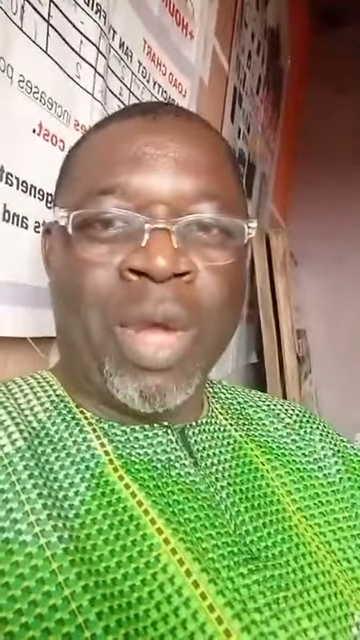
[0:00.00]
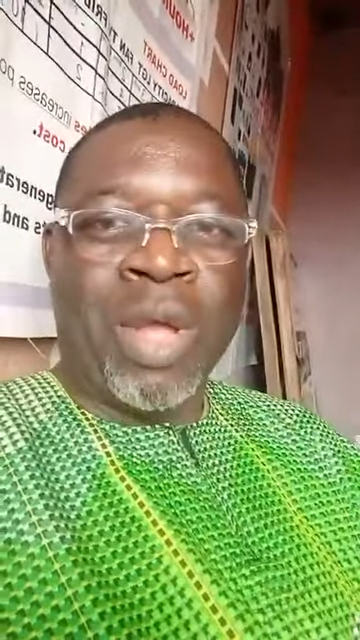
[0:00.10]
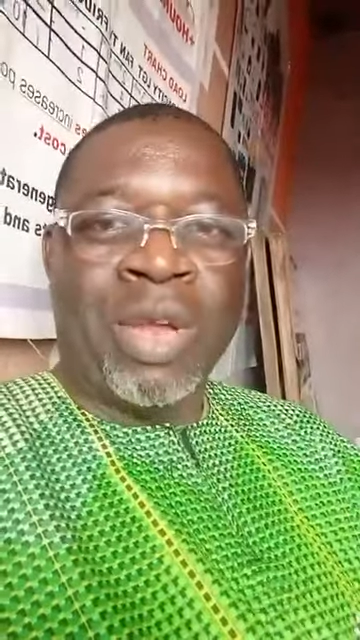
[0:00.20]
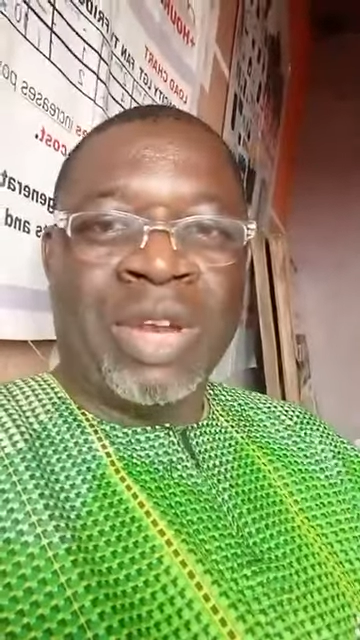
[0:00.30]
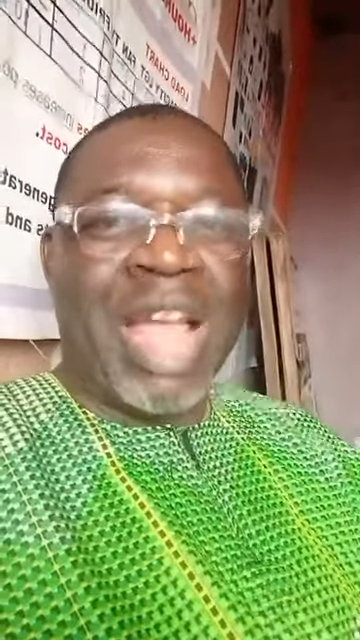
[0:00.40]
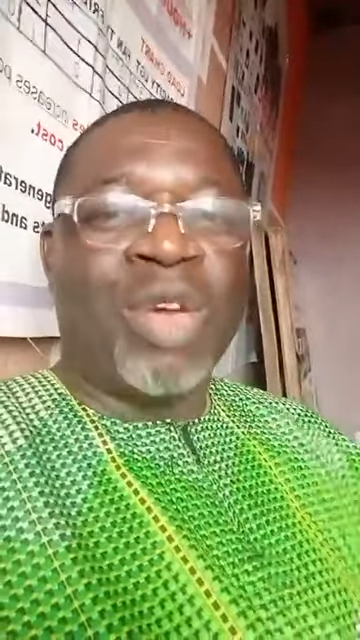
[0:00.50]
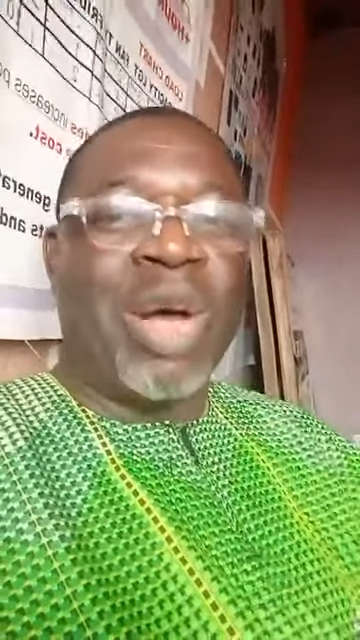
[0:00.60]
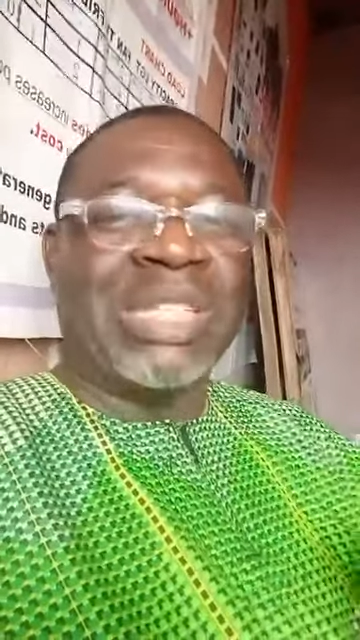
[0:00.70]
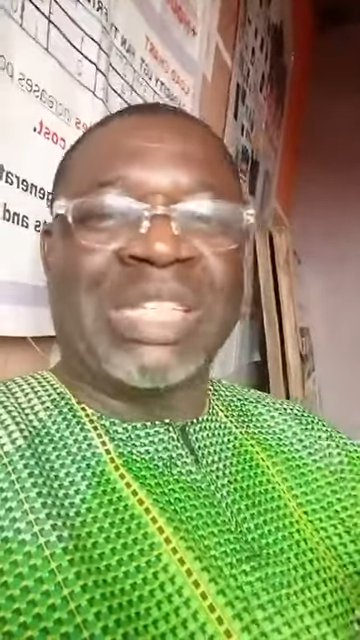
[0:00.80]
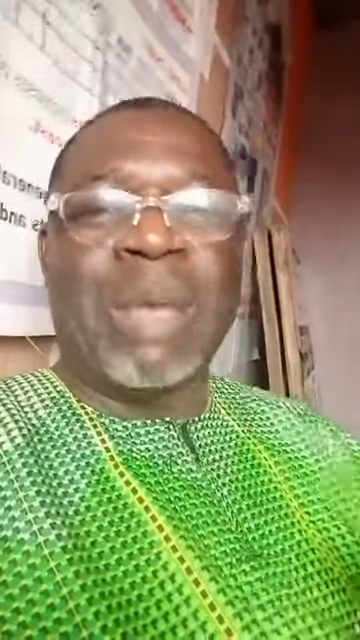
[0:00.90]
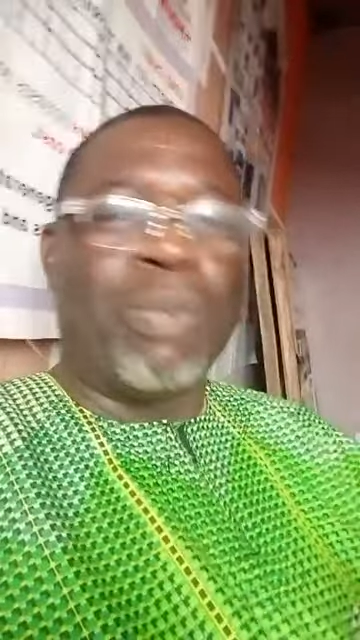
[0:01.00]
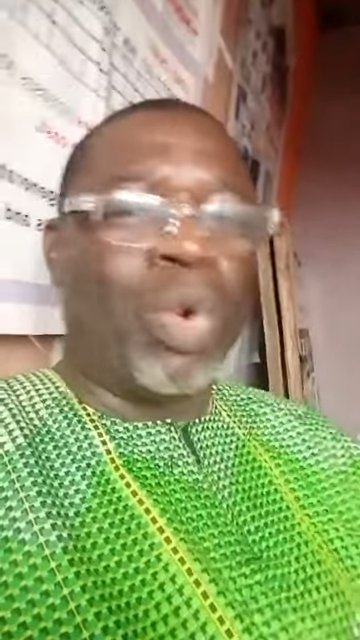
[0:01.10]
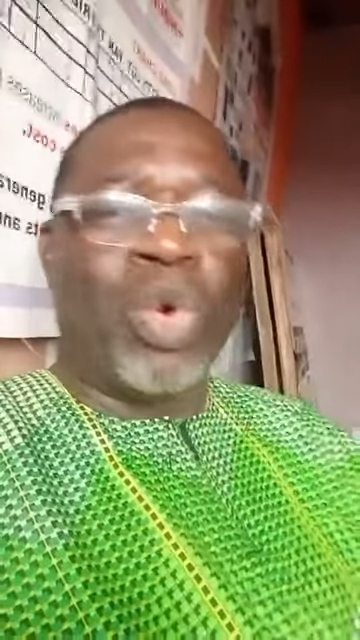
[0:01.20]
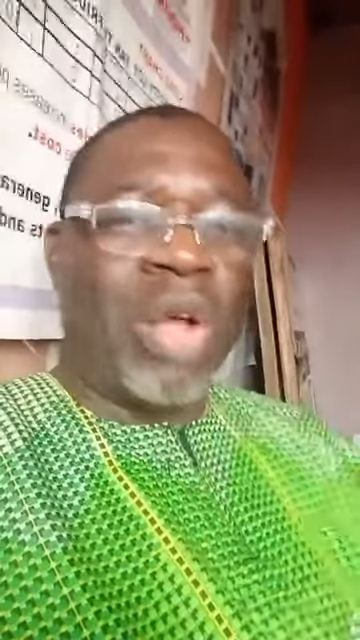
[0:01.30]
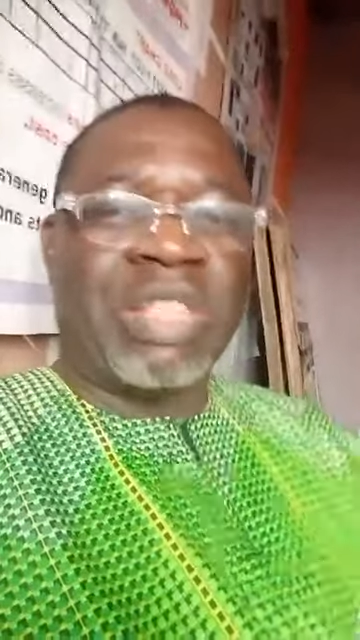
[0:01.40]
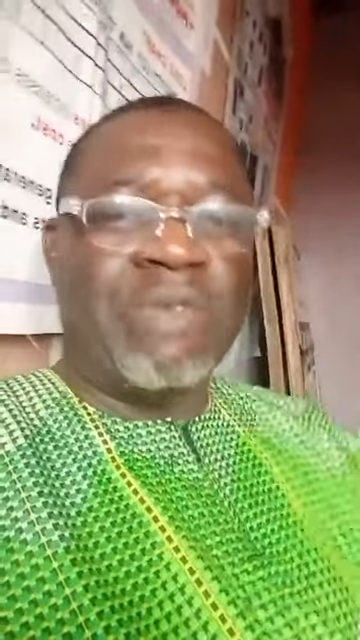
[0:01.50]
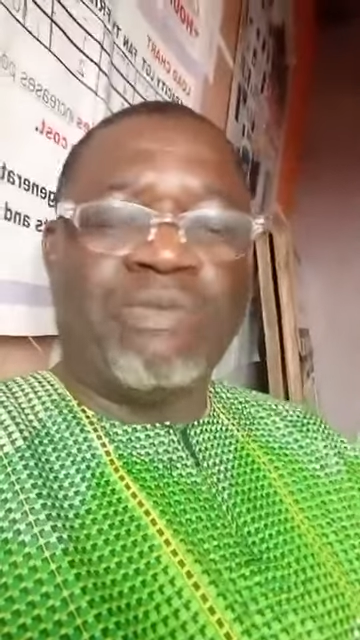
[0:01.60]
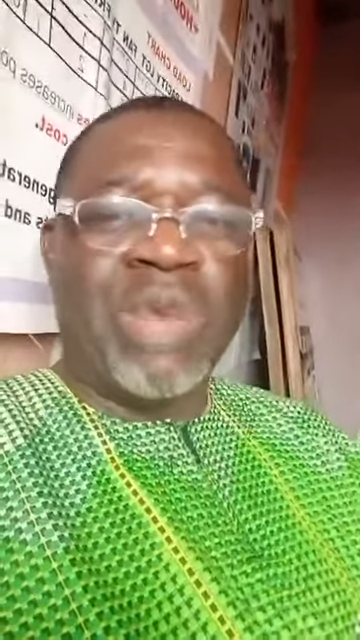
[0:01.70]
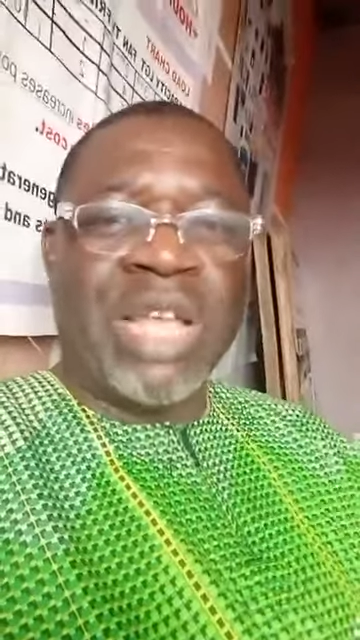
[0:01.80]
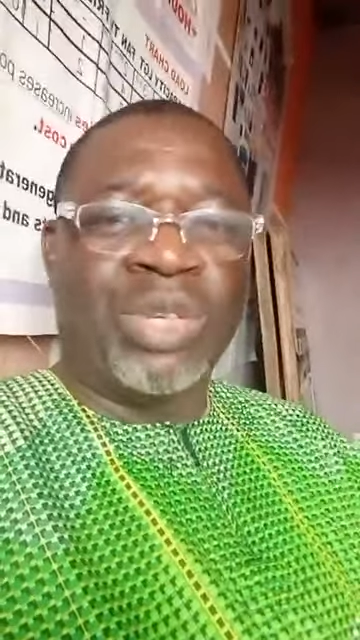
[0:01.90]
Lagos is a productive
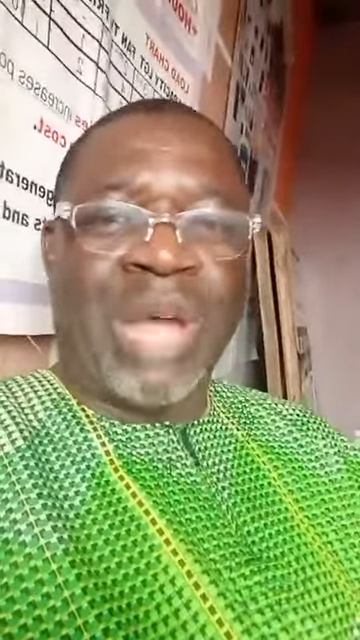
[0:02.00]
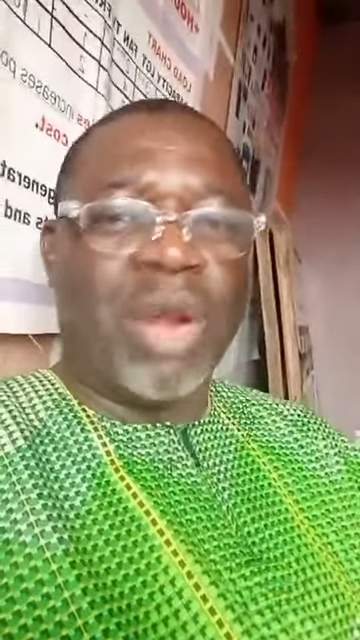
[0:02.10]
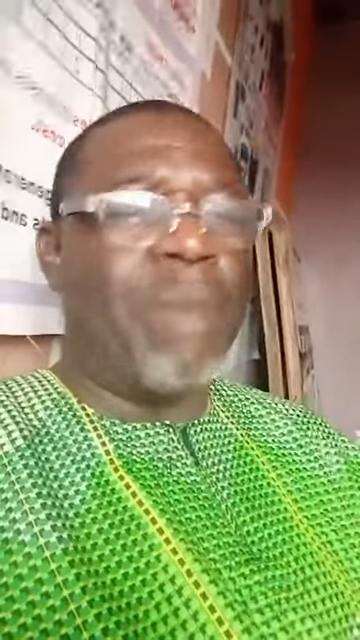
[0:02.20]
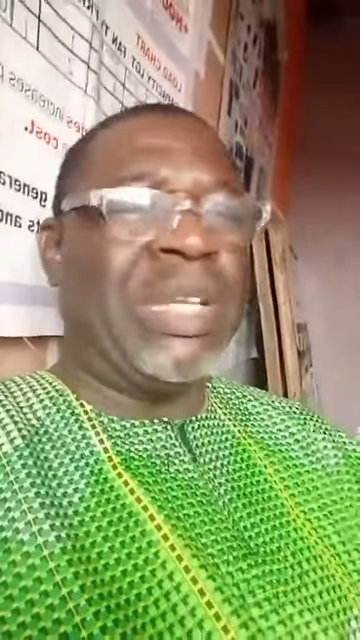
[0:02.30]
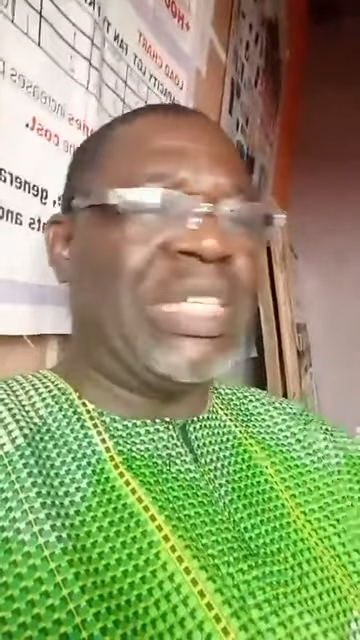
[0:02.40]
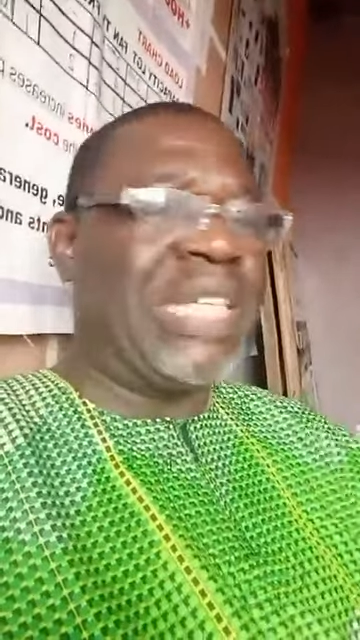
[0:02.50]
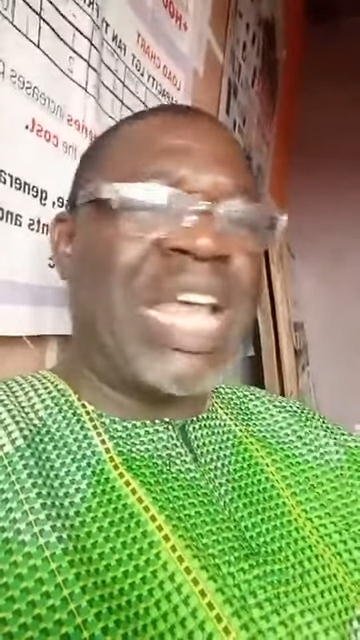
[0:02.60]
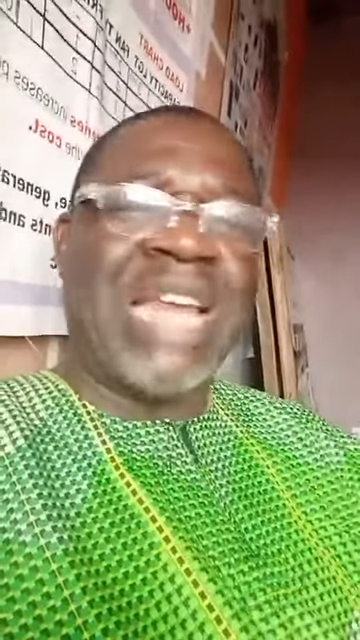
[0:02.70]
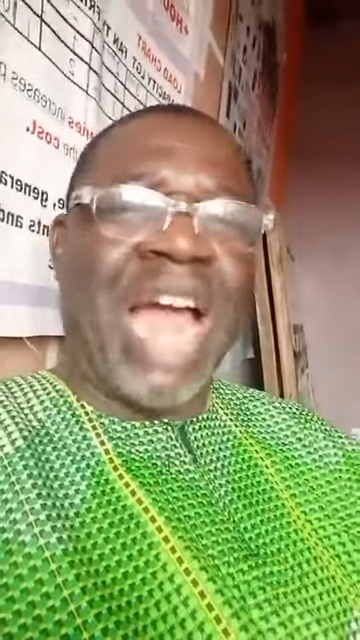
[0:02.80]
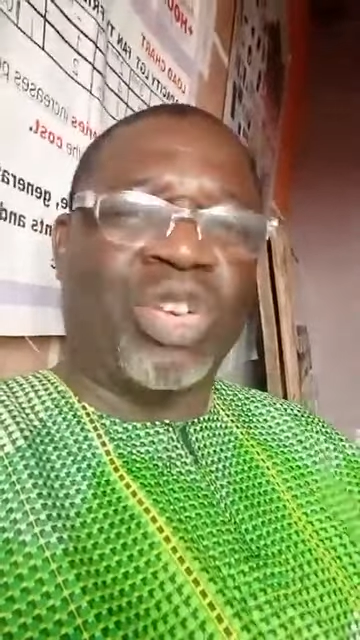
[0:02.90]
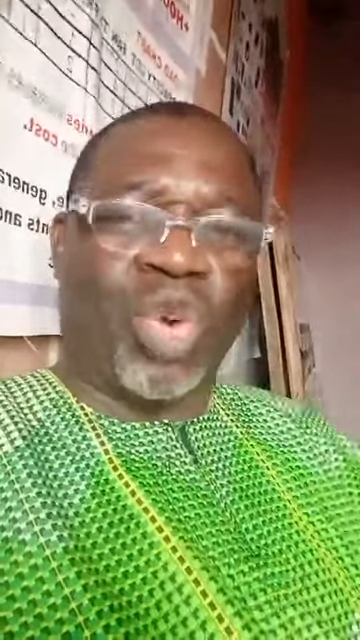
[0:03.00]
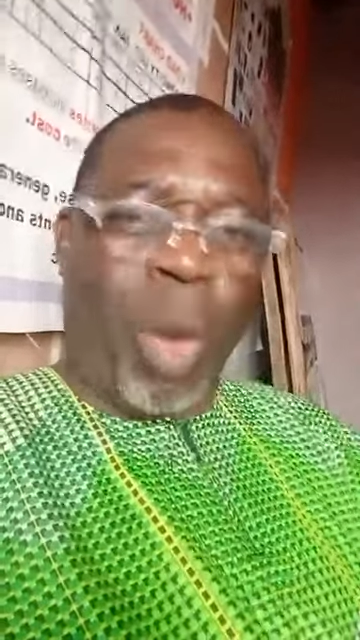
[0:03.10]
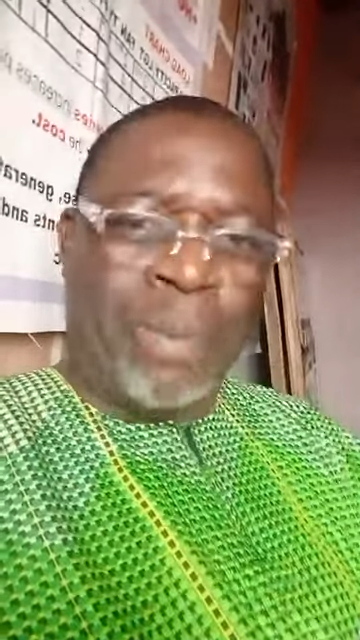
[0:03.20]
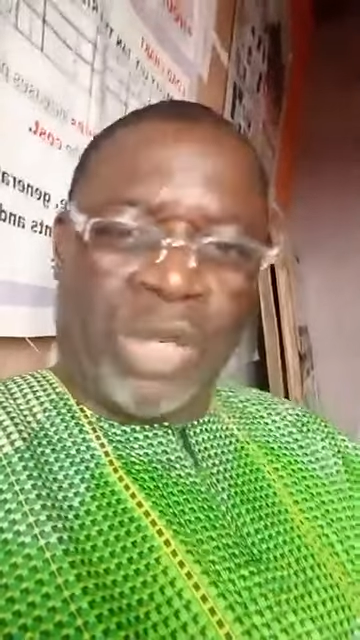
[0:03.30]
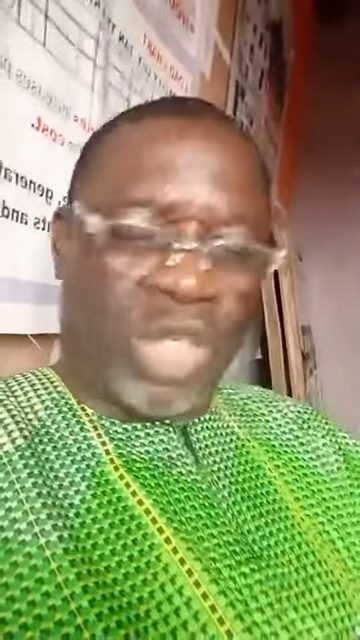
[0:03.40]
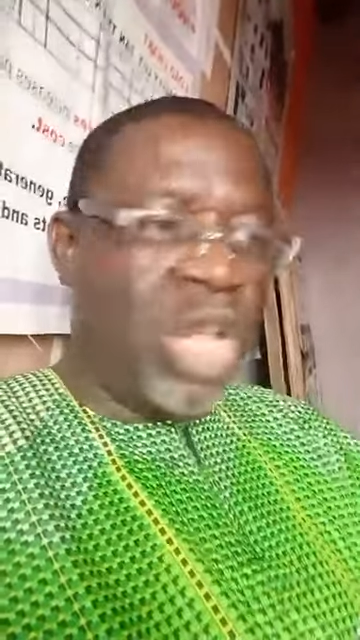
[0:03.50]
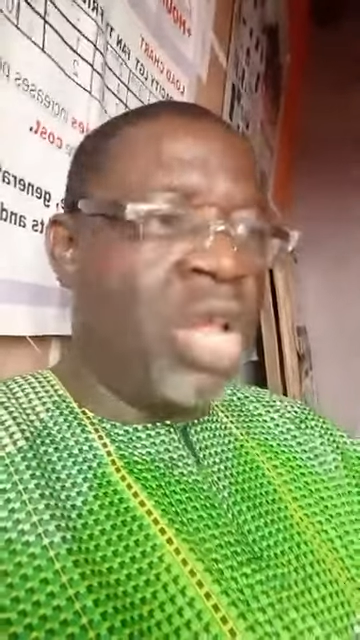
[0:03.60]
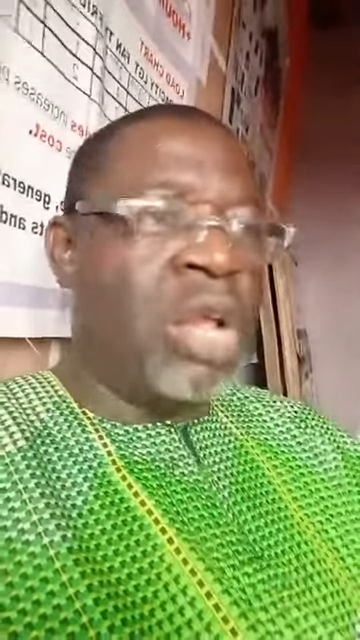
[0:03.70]
place. You cannot be saying that rubbish.